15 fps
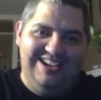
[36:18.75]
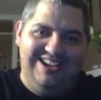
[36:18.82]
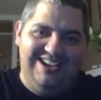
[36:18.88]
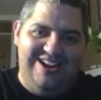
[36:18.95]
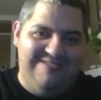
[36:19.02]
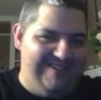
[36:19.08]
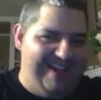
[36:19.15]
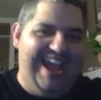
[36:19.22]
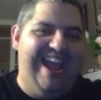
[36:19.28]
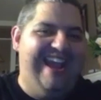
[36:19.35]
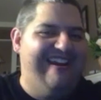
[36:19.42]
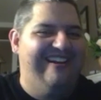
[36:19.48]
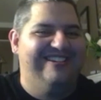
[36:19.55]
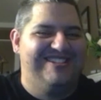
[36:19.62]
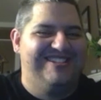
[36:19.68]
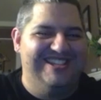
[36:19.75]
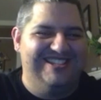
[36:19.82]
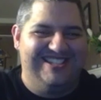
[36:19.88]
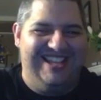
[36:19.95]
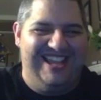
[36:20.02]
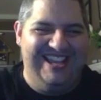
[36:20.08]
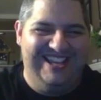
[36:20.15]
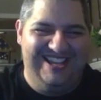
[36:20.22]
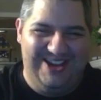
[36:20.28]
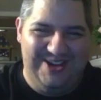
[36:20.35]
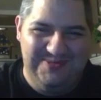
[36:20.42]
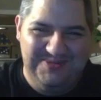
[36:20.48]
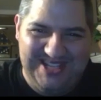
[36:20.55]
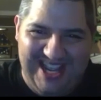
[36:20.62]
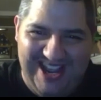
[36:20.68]
of hair just like
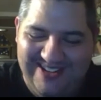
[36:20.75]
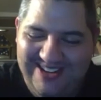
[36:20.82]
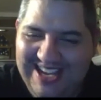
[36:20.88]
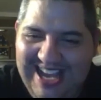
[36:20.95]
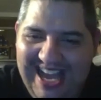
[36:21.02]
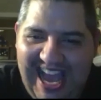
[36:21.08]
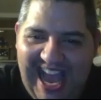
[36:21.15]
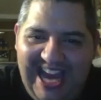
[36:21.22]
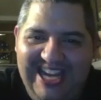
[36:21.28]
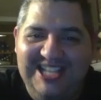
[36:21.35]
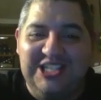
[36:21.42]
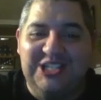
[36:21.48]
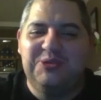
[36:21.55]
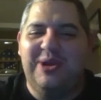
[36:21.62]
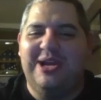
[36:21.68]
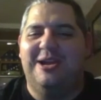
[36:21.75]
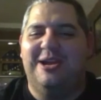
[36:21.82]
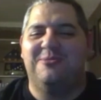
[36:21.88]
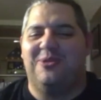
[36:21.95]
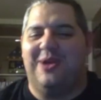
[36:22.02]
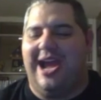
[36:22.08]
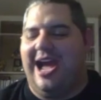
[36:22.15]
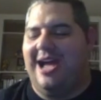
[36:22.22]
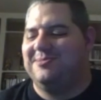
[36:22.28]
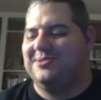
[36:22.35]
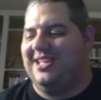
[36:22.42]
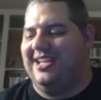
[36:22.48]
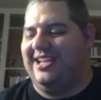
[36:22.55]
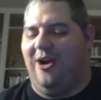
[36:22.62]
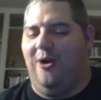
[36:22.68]
comes out. And he straight up grabs
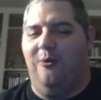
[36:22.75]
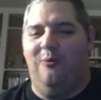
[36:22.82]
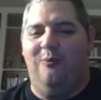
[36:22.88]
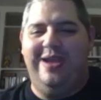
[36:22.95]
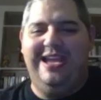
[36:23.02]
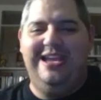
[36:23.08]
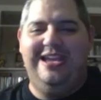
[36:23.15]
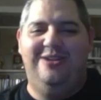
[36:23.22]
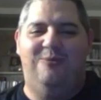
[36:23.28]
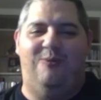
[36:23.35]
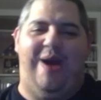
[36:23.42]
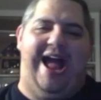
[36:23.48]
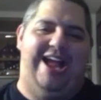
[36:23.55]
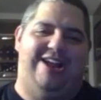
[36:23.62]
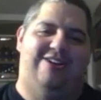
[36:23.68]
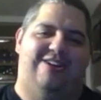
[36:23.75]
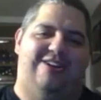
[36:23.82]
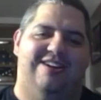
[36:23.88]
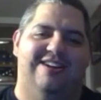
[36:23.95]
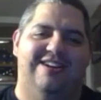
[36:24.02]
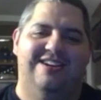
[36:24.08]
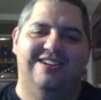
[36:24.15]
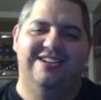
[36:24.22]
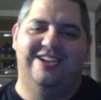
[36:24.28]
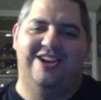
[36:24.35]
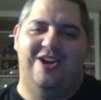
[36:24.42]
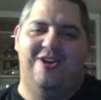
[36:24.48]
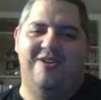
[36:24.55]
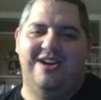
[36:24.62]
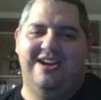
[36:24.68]
like a weed whacker,
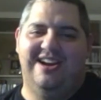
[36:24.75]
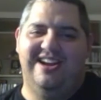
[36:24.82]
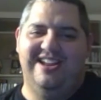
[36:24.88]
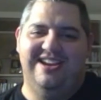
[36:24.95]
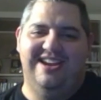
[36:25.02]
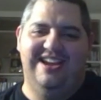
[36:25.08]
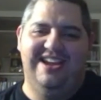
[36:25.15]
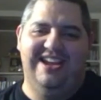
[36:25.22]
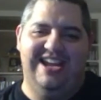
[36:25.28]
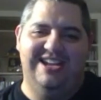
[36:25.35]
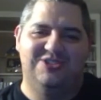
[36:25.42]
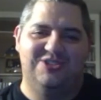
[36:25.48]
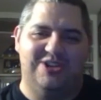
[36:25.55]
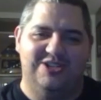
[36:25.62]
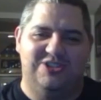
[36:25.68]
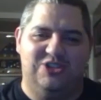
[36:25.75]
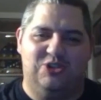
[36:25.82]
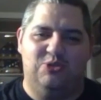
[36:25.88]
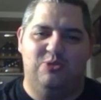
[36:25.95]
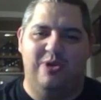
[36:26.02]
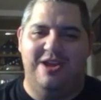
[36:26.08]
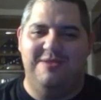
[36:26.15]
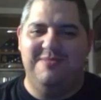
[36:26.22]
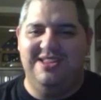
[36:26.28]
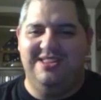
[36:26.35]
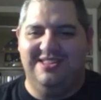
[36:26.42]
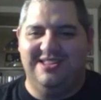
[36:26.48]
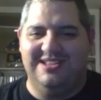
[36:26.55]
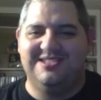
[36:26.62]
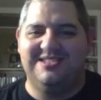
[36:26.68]
and starts
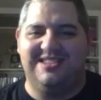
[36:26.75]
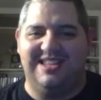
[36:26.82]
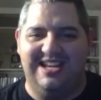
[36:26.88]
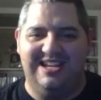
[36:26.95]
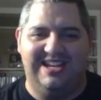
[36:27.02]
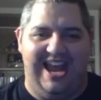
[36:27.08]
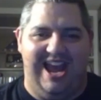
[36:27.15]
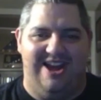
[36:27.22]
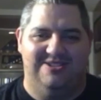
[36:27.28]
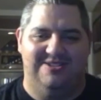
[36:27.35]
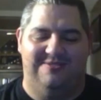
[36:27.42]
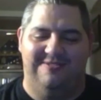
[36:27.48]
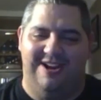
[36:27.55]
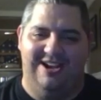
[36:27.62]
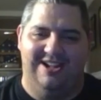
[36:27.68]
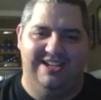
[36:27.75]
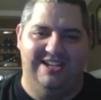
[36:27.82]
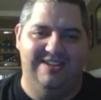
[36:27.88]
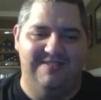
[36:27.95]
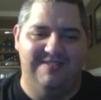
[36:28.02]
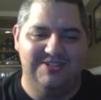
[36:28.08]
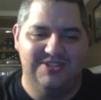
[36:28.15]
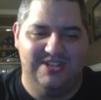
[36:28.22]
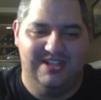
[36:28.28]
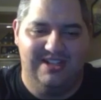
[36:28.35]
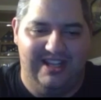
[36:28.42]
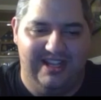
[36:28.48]
trimming this thing down to finally eventually